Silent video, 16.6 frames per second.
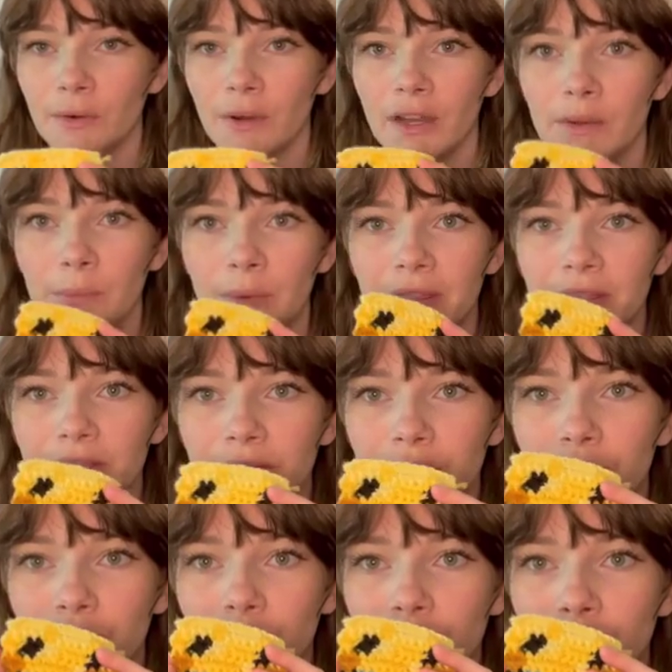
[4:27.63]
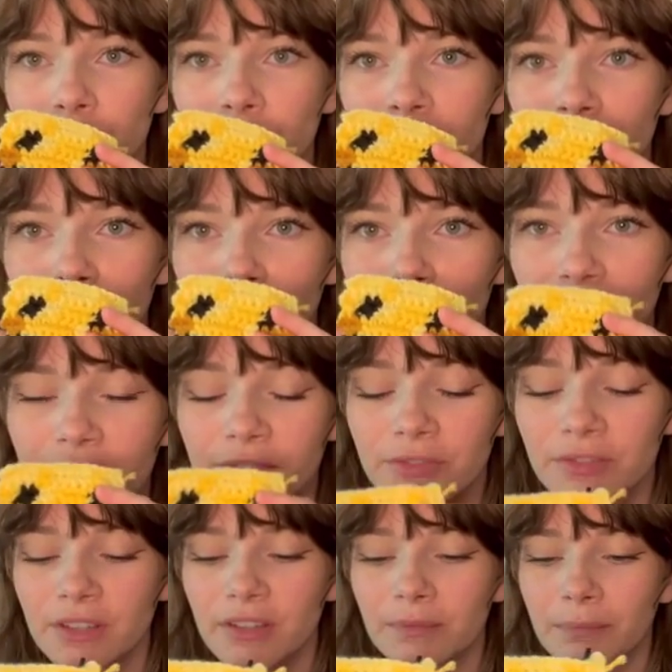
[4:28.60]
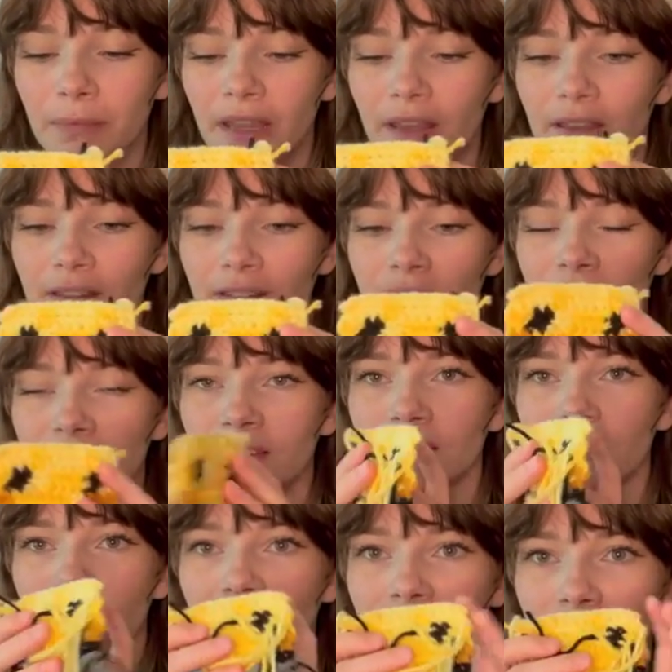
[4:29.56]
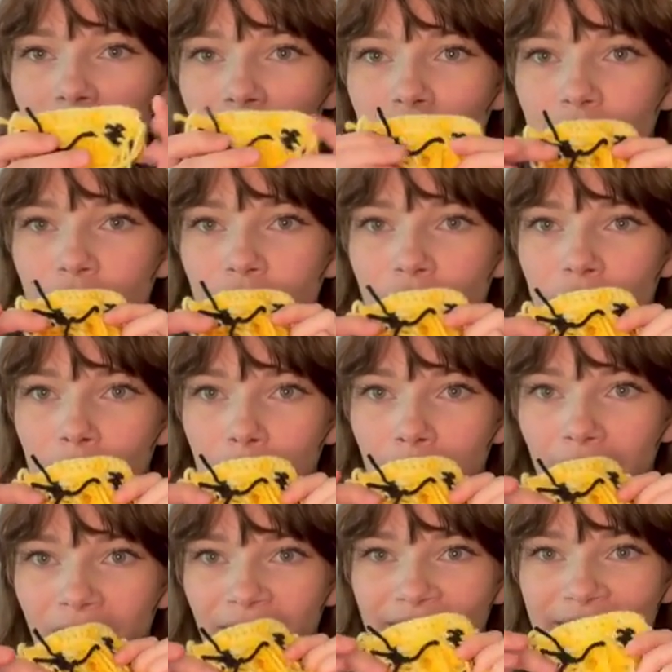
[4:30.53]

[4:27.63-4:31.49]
I went through and weaved in my ends kind of to the back,